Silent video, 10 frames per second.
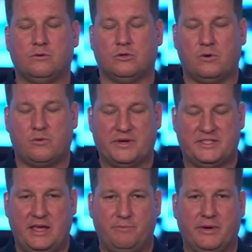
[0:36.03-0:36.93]
Well, look, what we're
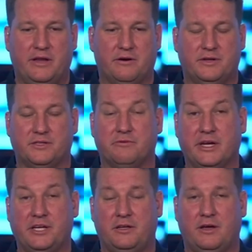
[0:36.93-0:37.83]
seeing, Peter, is a
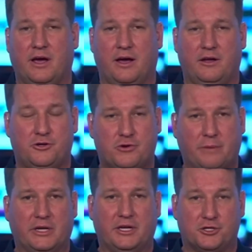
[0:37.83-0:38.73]
really
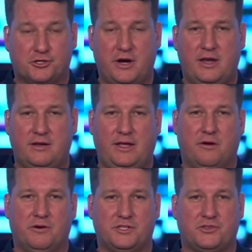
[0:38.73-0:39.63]
troubling trend
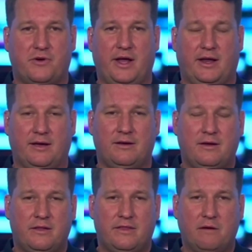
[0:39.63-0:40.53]
here in Australia,
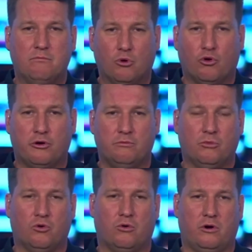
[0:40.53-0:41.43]
that more and
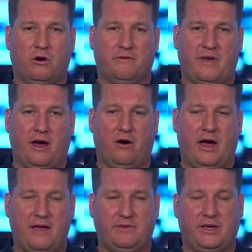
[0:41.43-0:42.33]
more of our
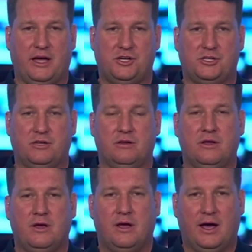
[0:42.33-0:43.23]
aviation
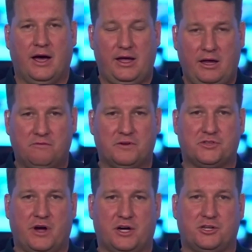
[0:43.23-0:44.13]

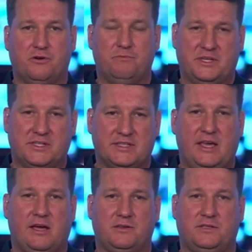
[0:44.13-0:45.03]
infrastructure and business
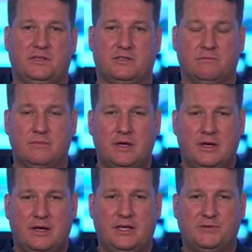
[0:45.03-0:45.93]
ecosystem
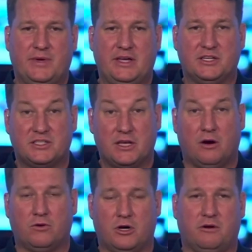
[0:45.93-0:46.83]
is being
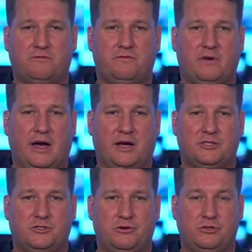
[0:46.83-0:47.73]
sold off
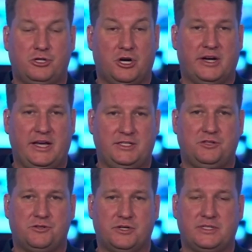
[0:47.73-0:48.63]
to Chinese
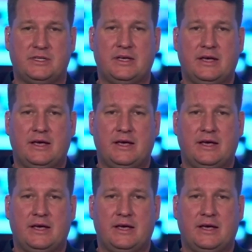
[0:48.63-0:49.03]
interests.